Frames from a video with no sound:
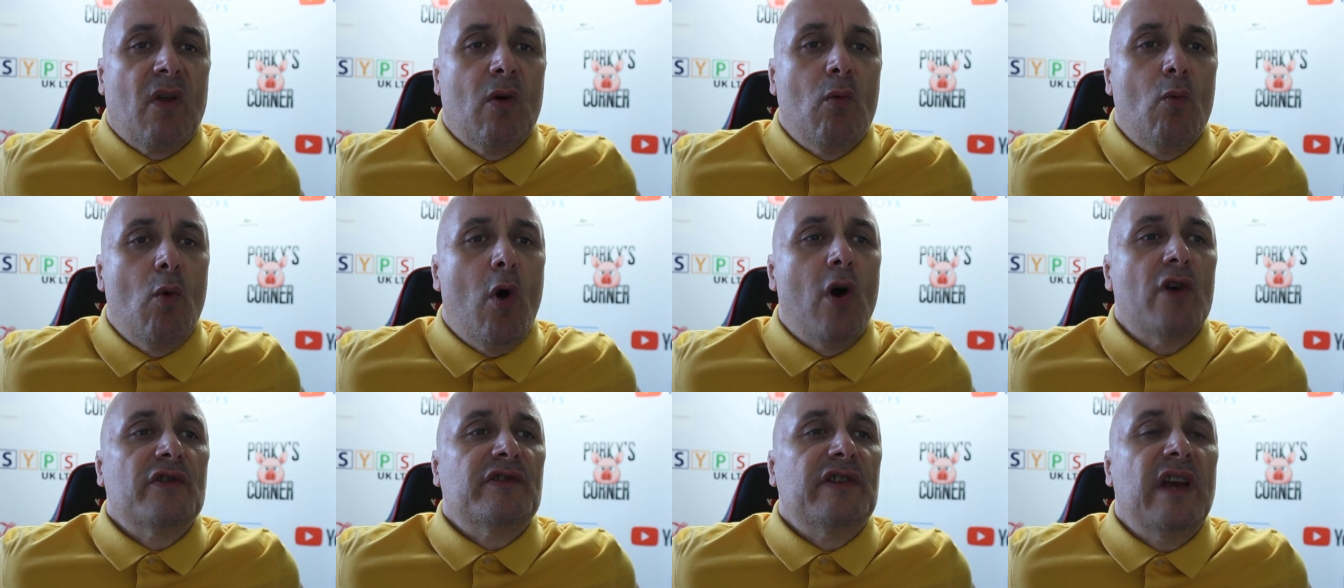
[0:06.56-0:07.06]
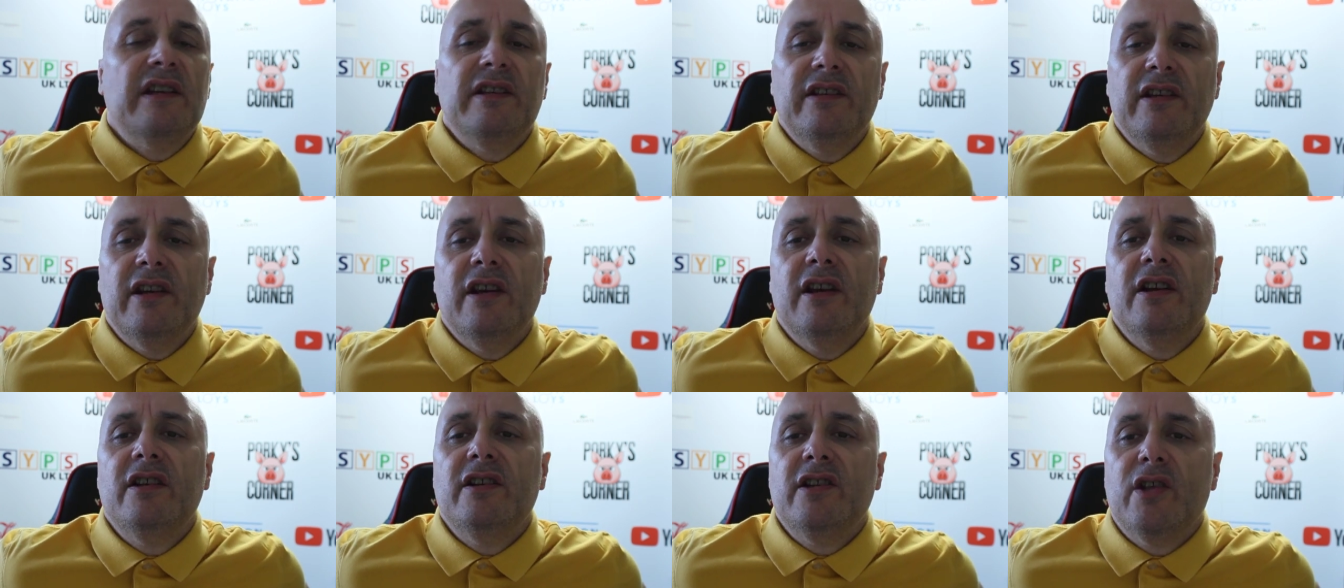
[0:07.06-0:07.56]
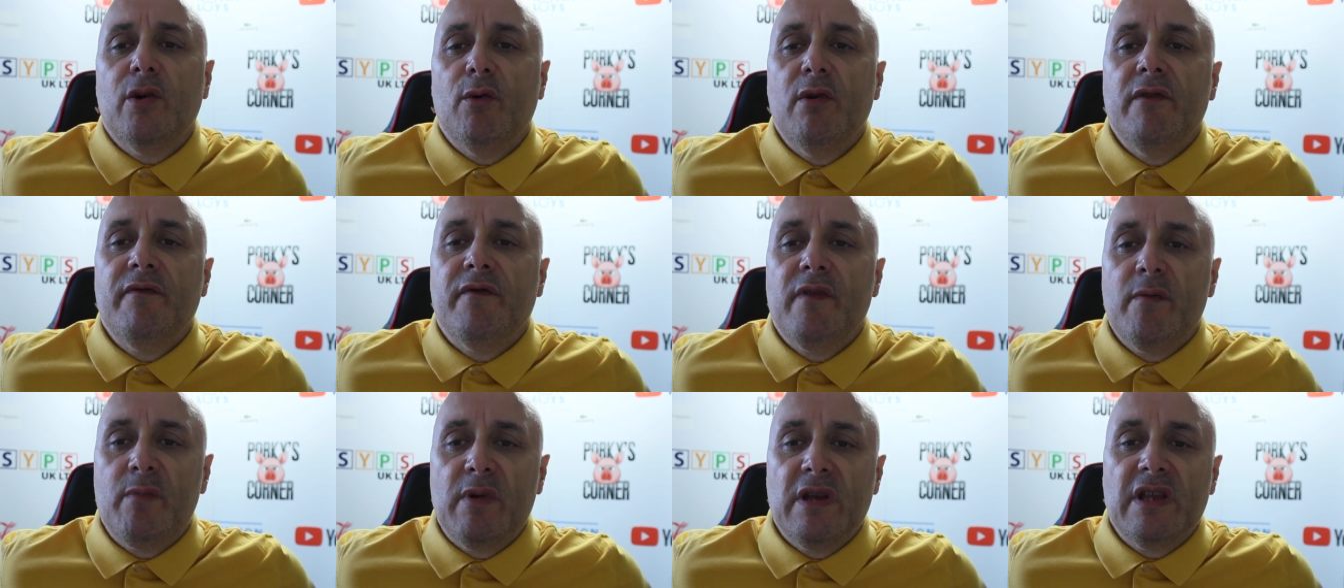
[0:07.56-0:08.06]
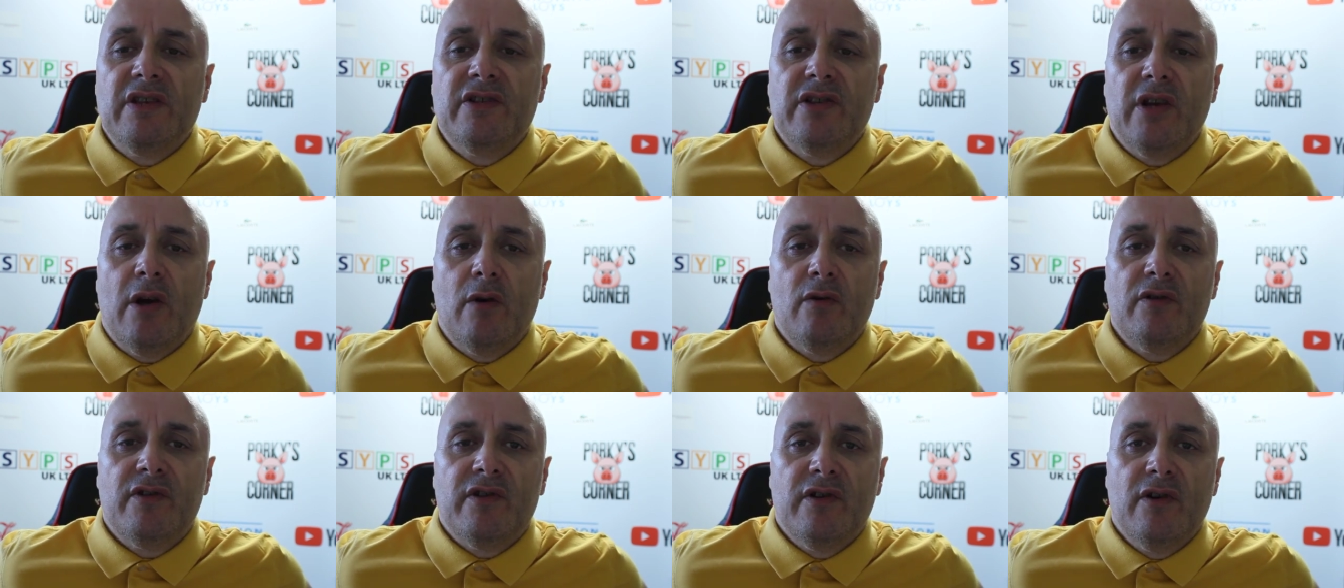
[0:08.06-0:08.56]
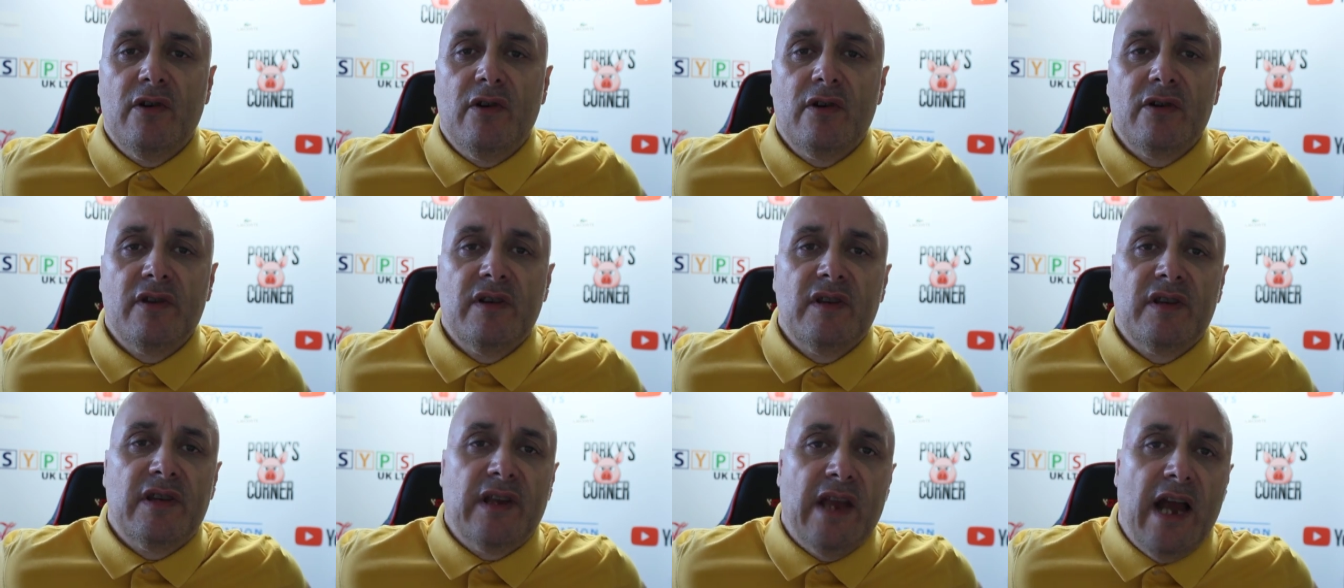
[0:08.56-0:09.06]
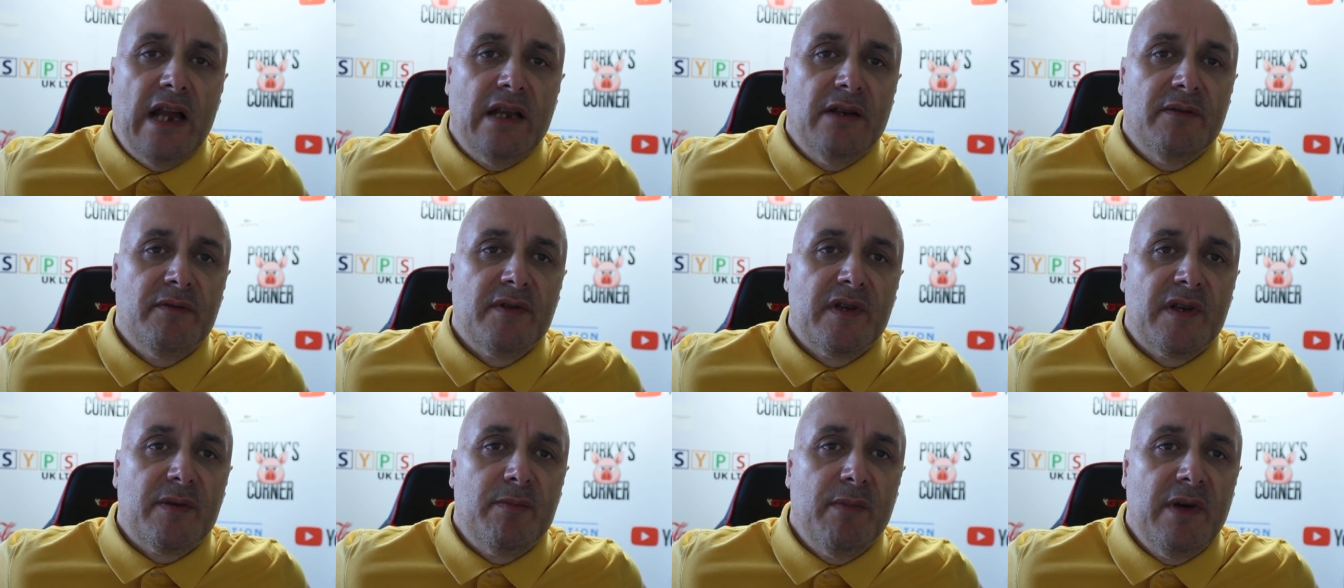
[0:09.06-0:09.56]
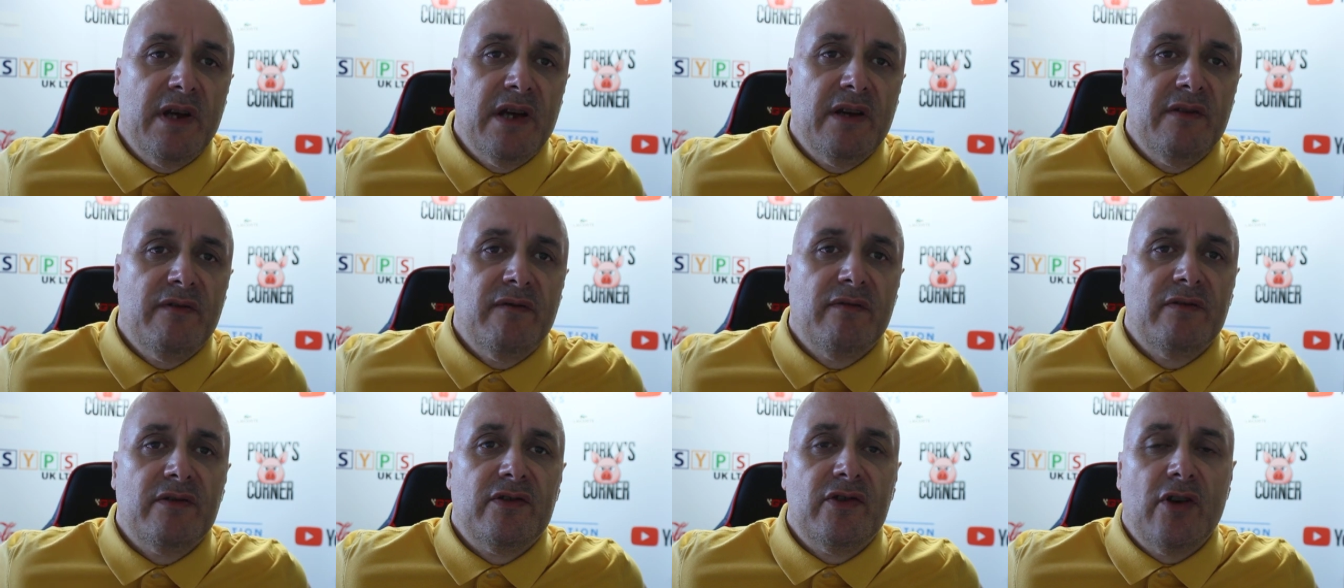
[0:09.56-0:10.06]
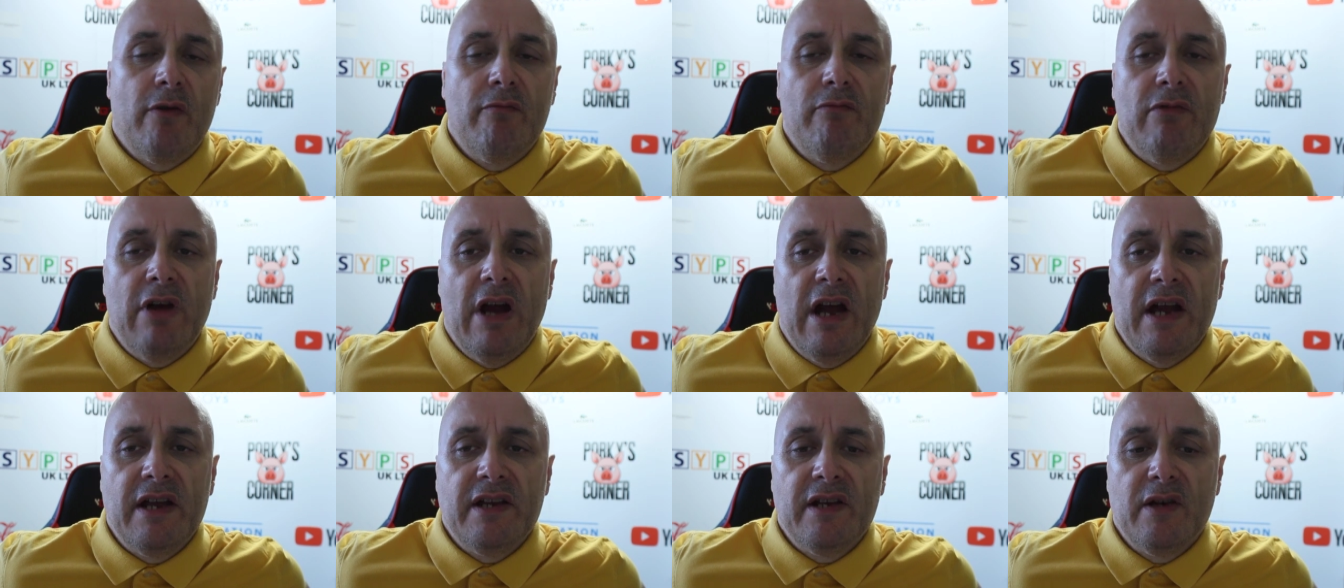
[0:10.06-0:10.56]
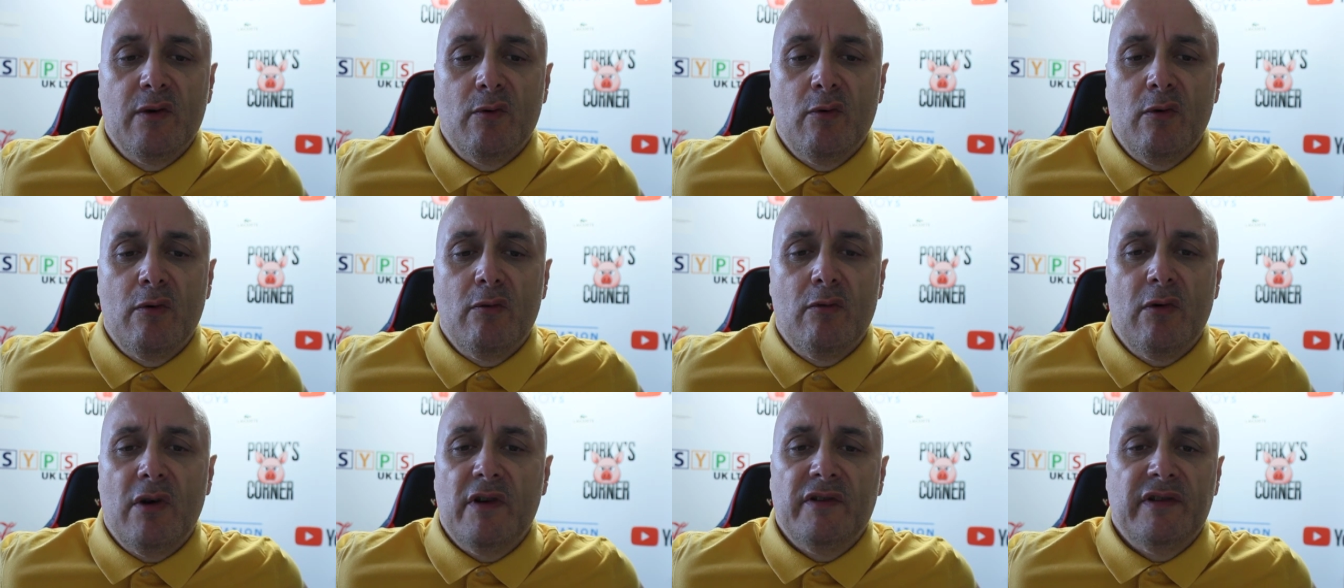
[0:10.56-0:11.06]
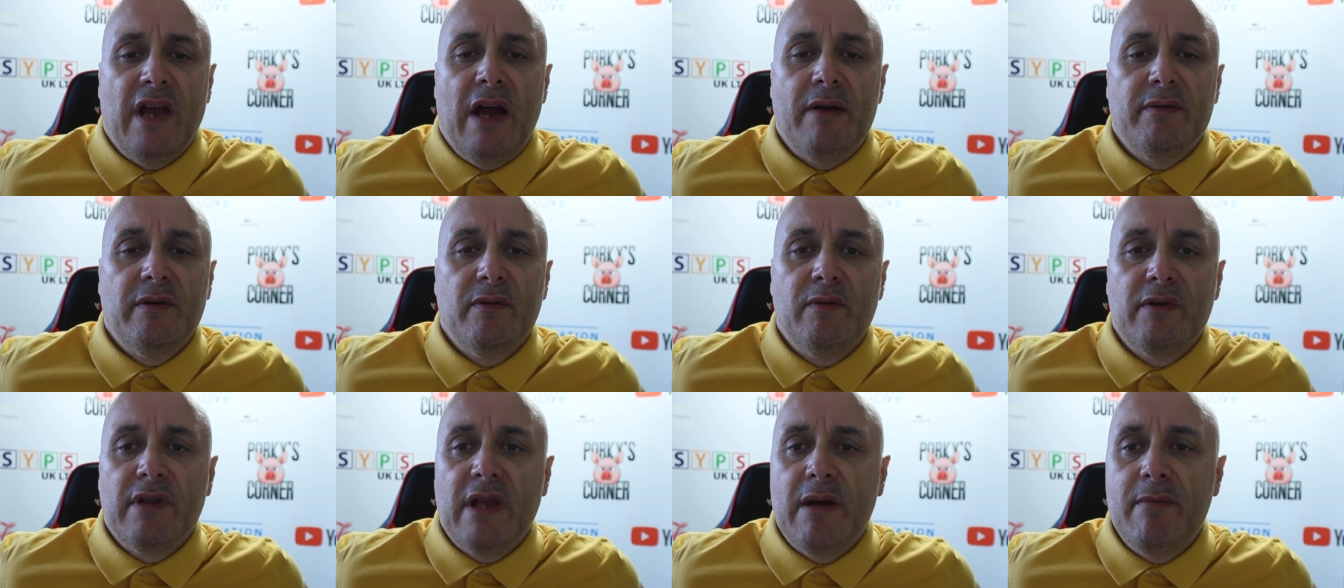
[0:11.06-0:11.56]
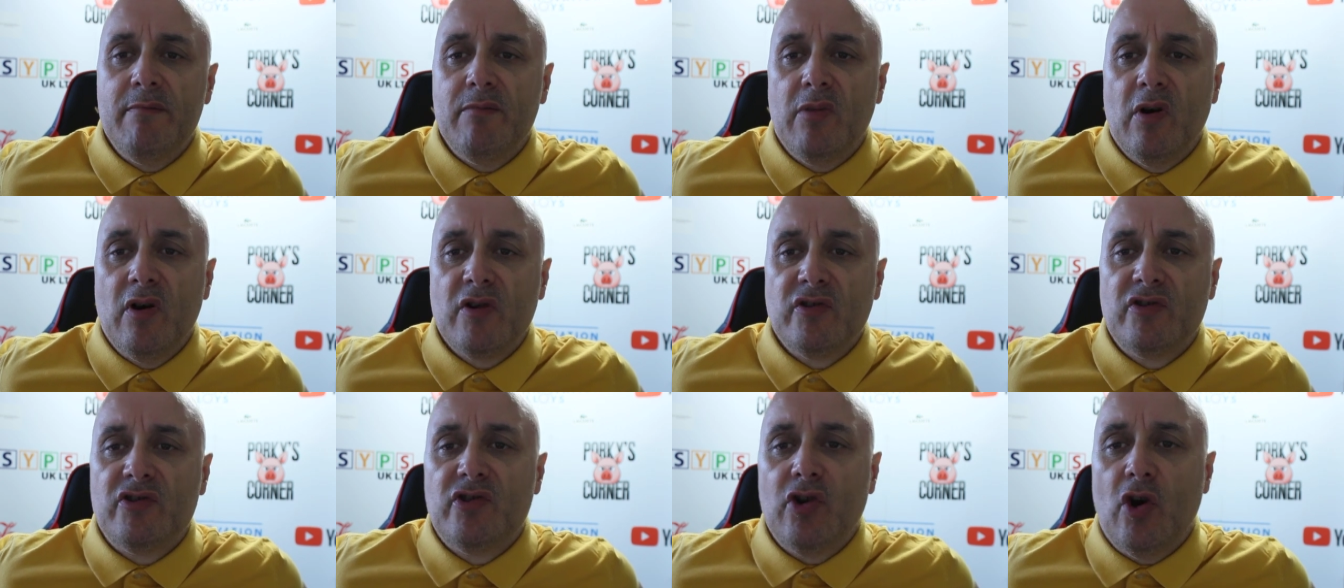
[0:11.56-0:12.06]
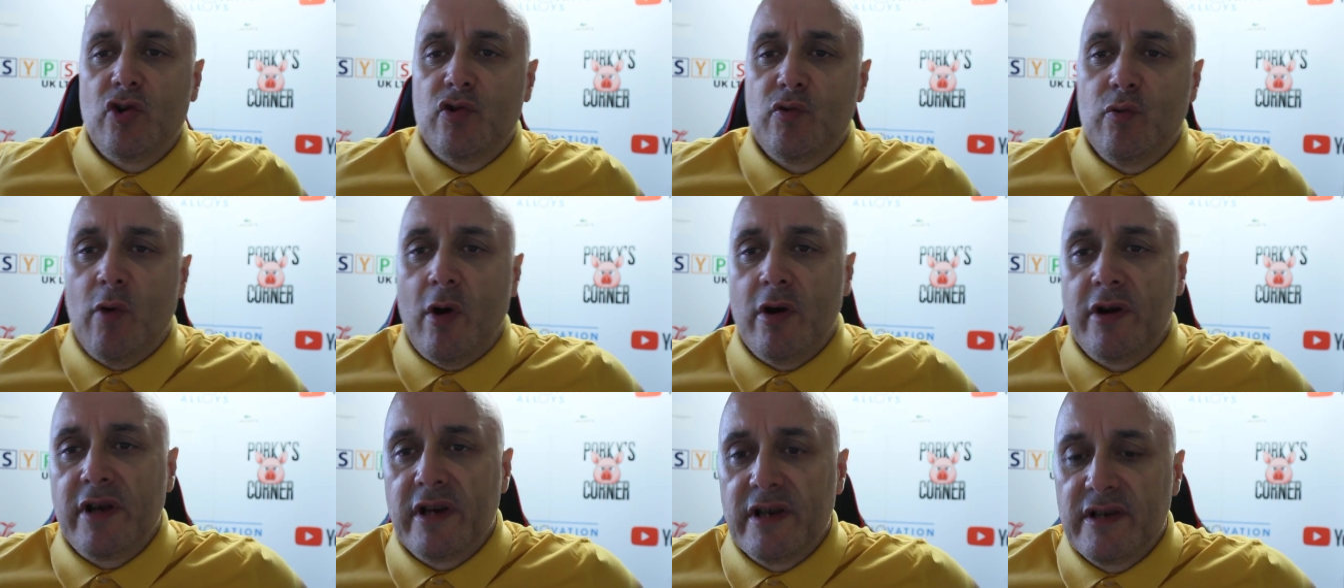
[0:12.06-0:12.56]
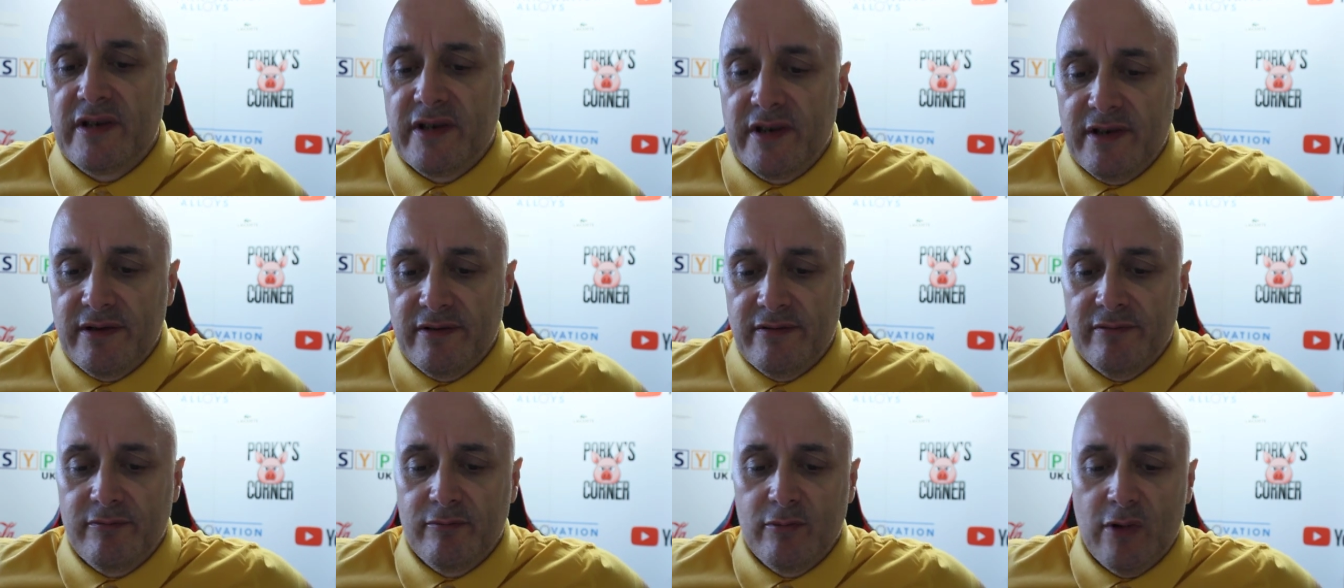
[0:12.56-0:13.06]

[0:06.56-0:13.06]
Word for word: What's Eddie Hearn doing for Billy Joe Saunders, Callum Smith, John Ryder? What's happening with them boys? Josh Warrington.